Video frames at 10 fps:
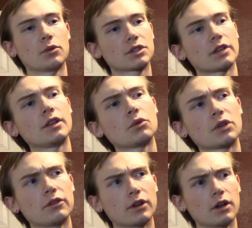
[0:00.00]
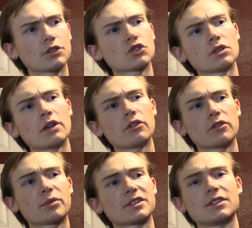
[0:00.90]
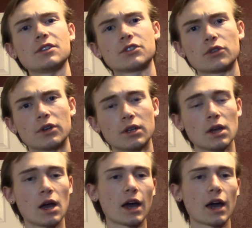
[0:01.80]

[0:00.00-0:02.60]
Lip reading: which I think will give a certain level of prestige to it.